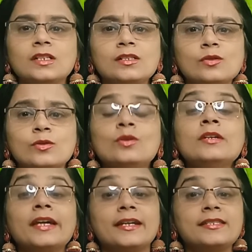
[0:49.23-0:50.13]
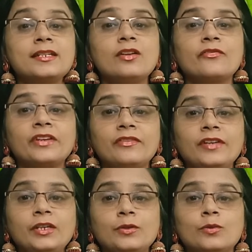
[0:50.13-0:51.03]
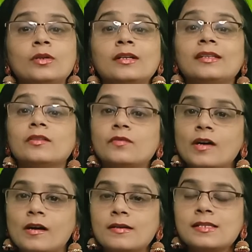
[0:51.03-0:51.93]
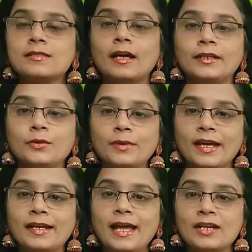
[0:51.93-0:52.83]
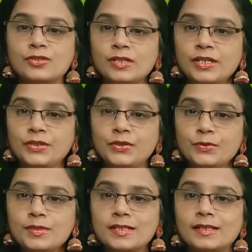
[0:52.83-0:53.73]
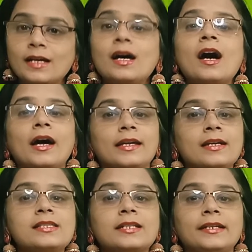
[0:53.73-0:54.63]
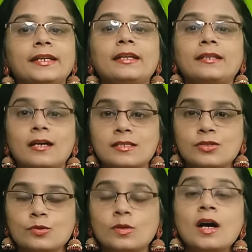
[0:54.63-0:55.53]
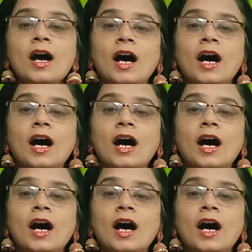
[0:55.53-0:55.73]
So, instead of giving you the words that you can actually use in the IELTS writing task 2,